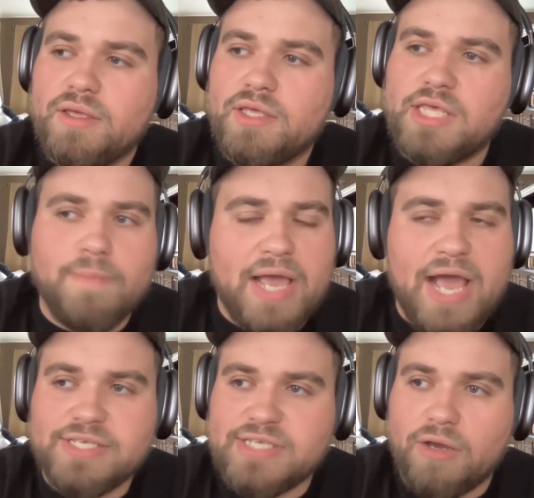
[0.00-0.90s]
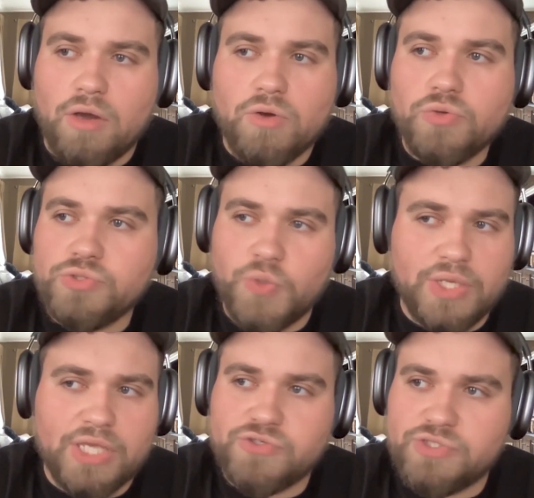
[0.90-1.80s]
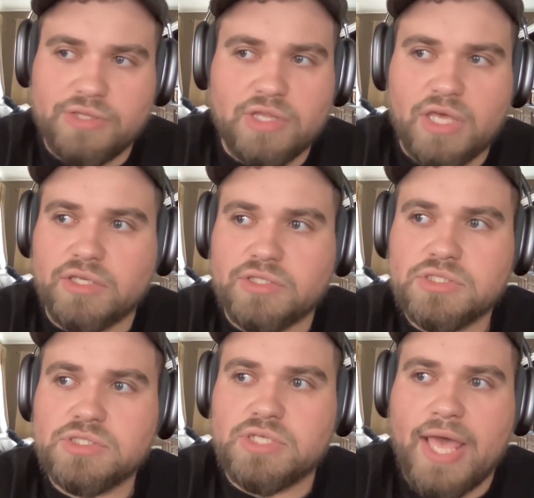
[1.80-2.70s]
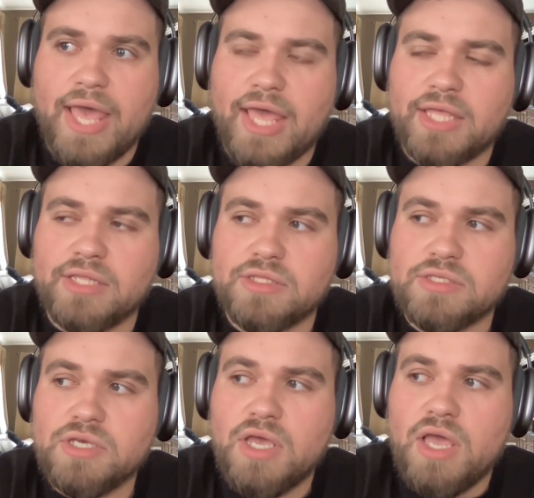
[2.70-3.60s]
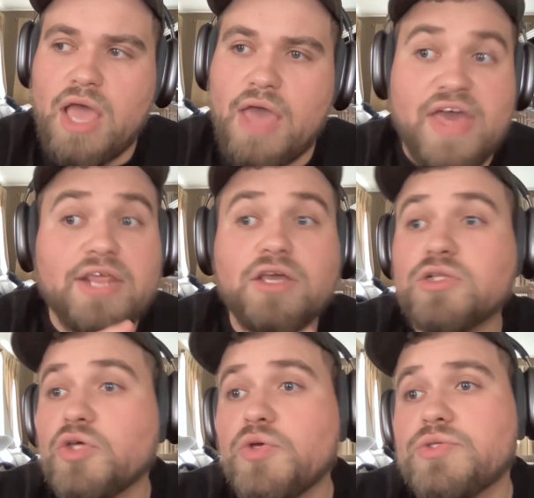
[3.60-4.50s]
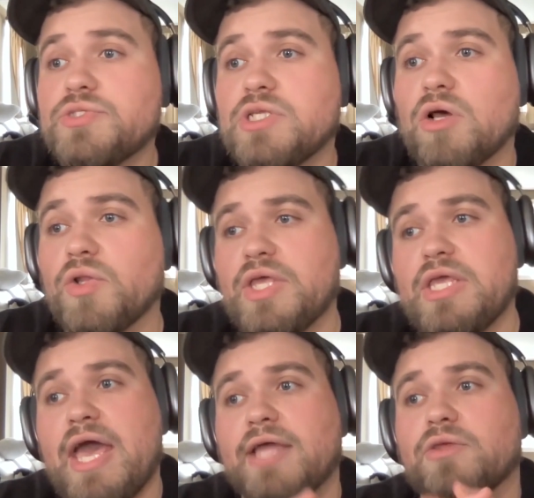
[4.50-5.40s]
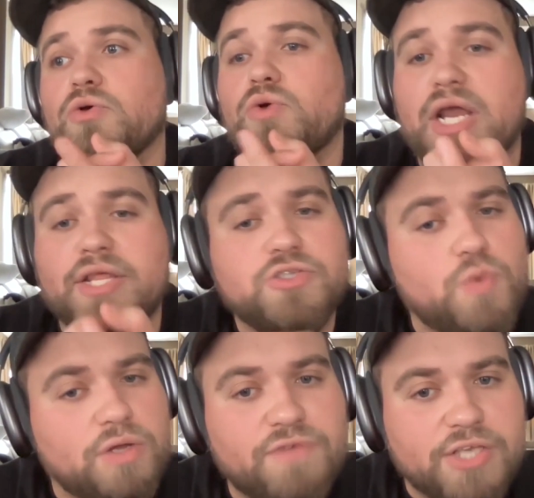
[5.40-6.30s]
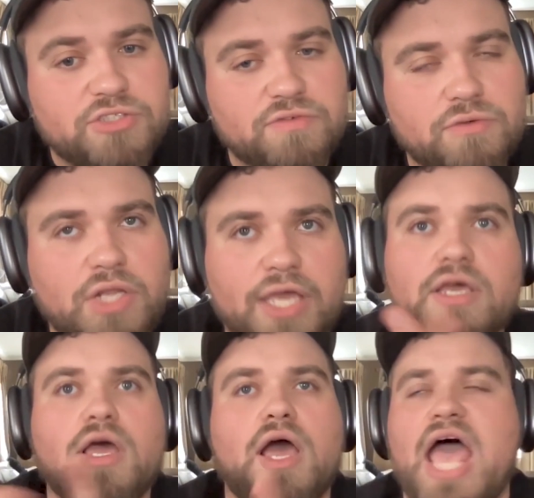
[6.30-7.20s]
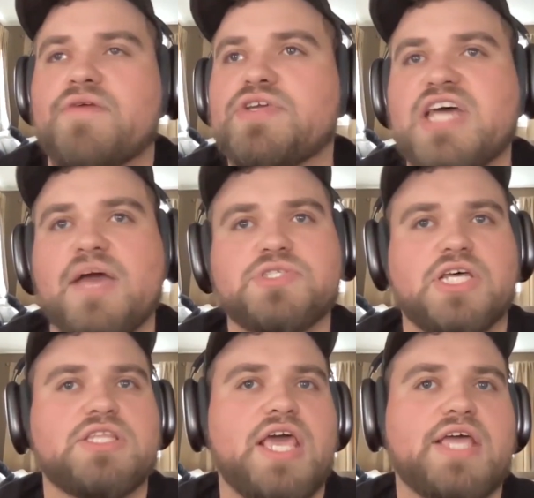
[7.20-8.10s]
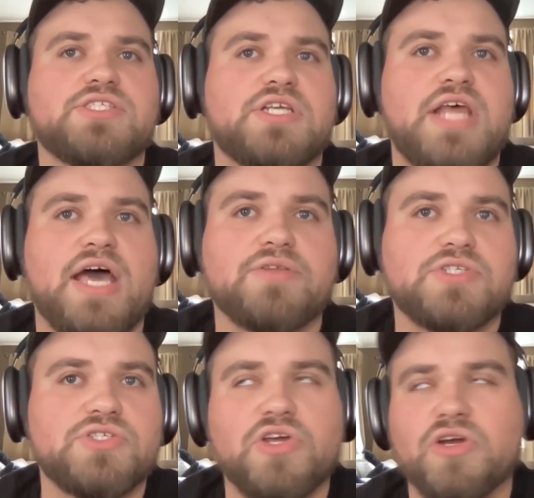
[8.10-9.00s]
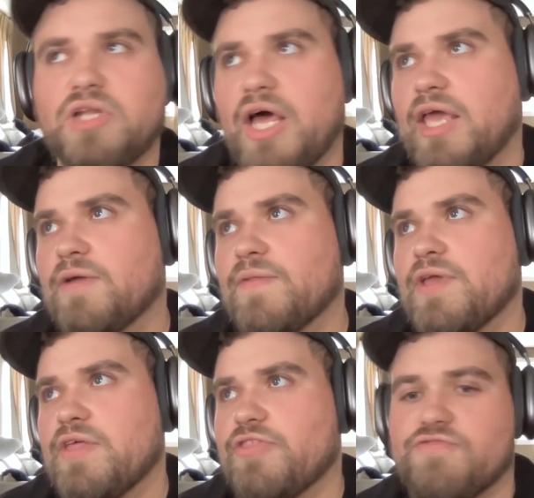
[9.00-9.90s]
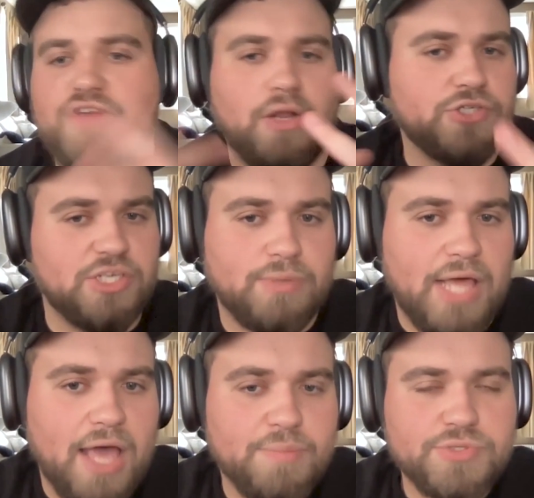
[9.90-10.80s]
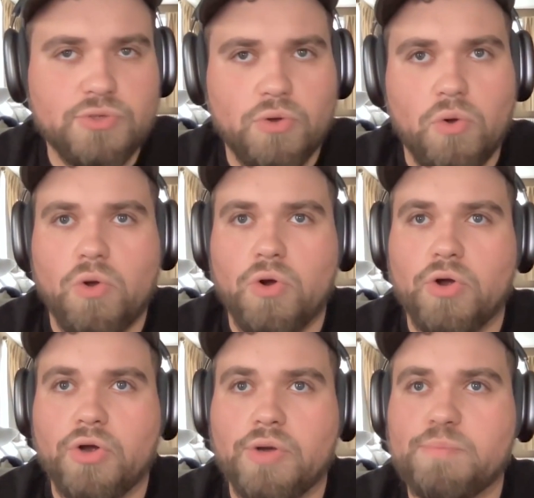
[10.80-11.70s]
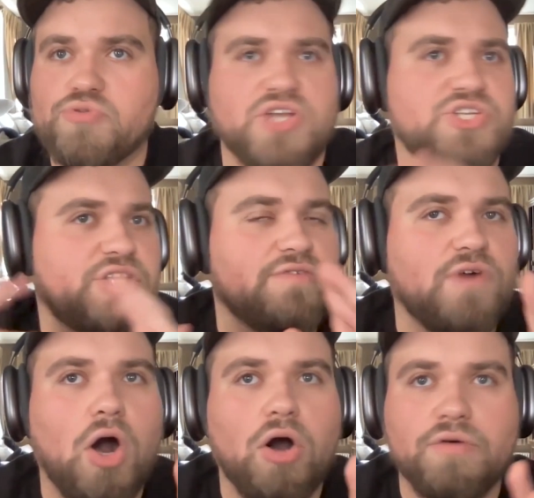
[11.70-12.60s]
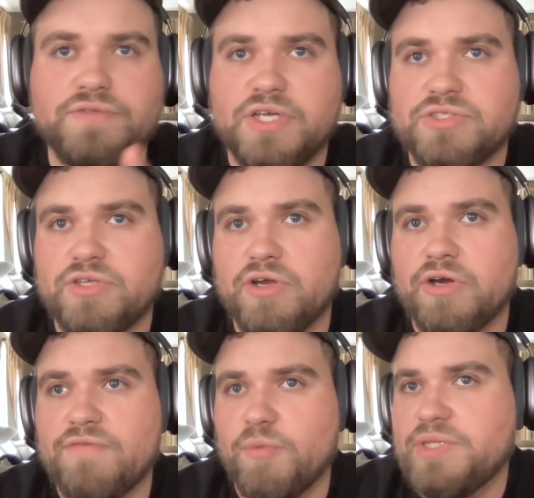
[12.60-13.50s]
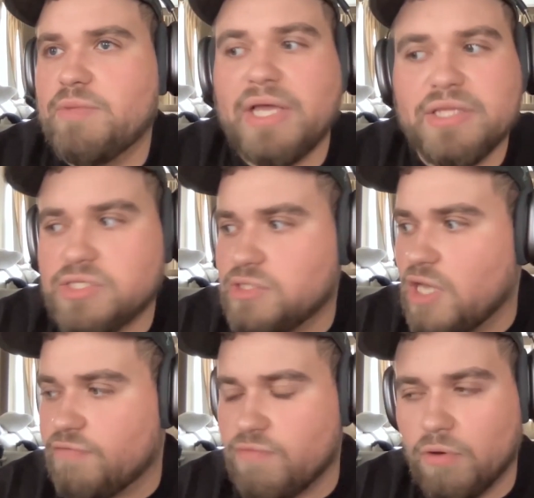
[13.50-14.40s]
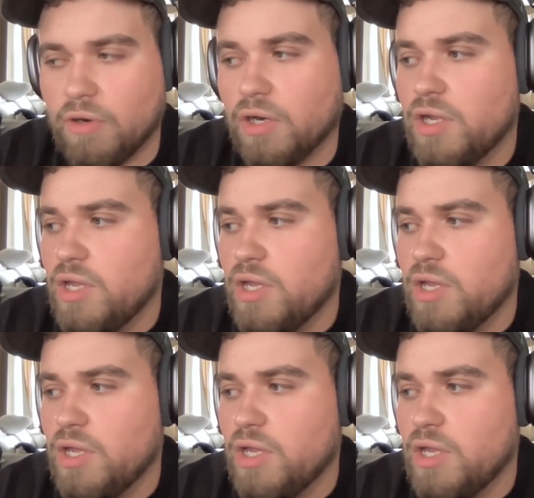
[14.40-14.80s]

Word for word: keep my eyes out on who's doing interesting things. And that includes, you know, looking at who got into what festival. Like every time Sundance announces their fellowship labs, or Project Involved does their film independent stuff, or